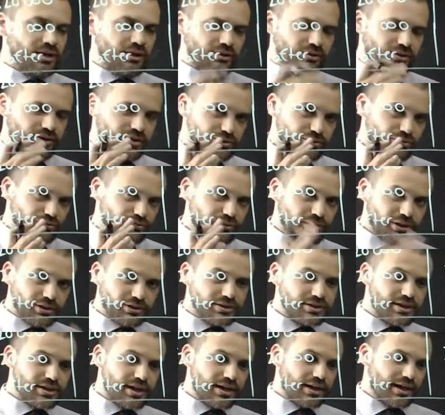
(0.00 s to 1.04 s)
This real
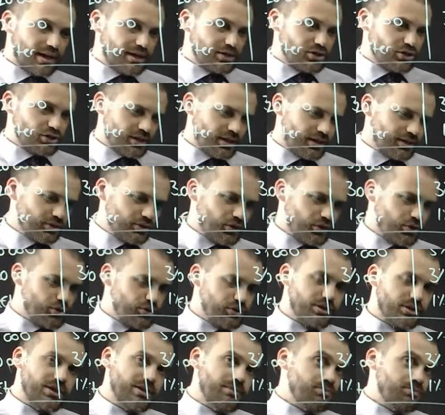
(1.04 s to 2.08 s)
estate agent has
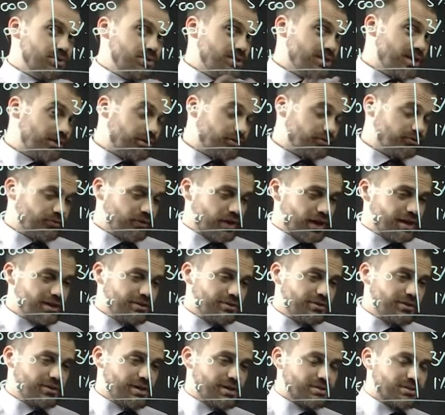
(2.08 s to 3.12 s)
earned himself
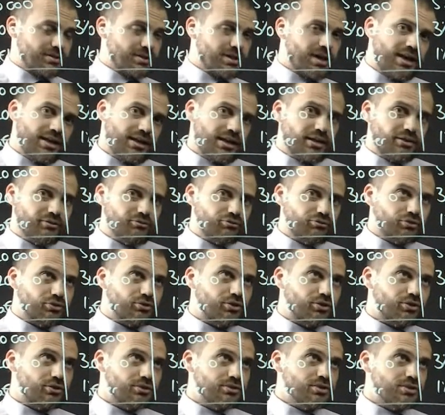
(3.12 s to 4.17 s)

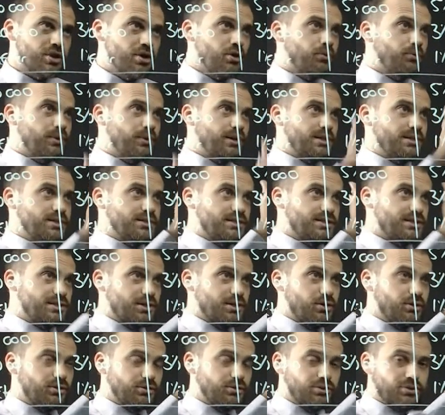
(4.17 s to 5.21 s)
$8,800 when he
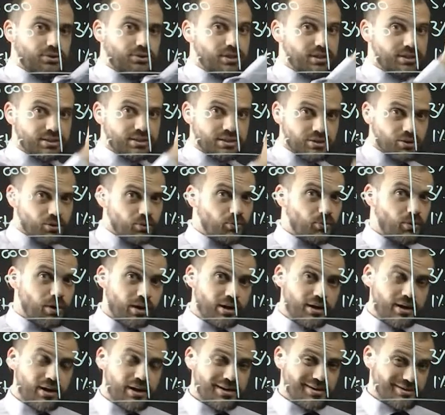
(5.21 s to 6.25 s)
sold this one
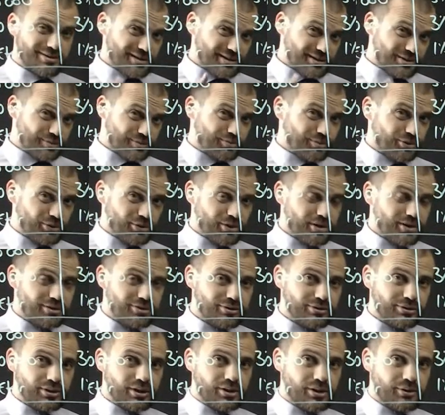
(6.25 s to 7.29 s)
house. That's pretty
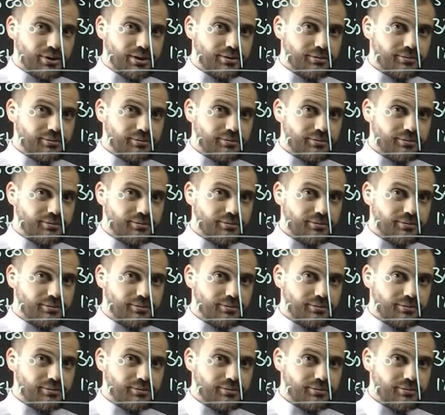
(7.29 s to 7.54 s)
good going.